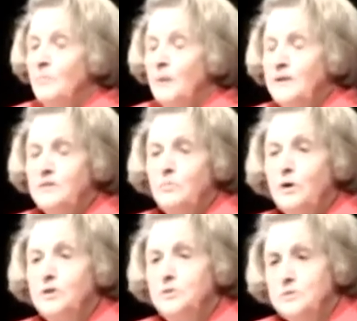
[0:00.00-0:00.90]
but they
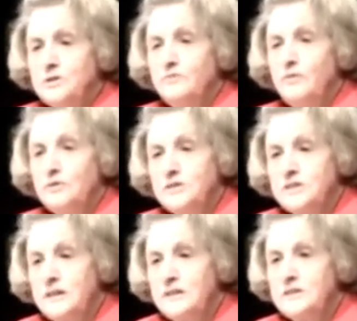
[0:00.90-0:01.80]
were useful
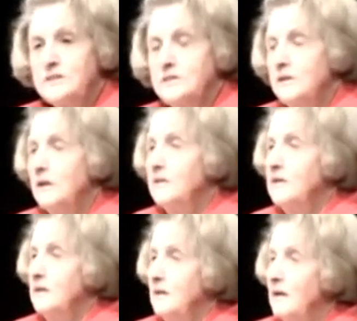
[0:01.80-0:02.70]
citizens.
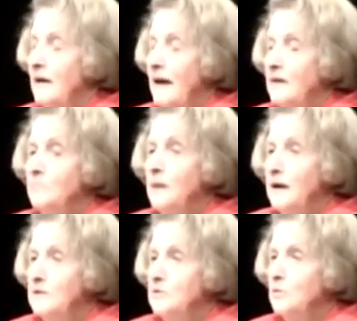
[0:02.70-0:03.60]
They did a lot of
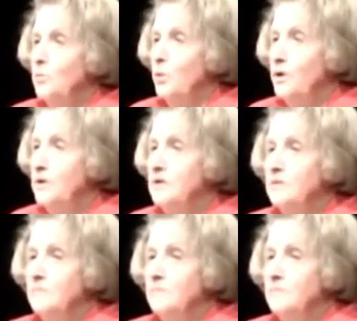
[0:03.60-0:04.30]
manual work.